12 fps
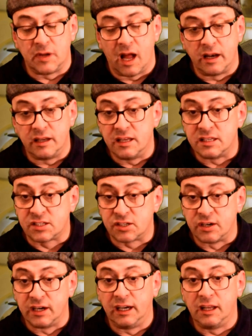and it's
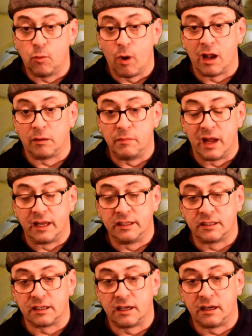really well made.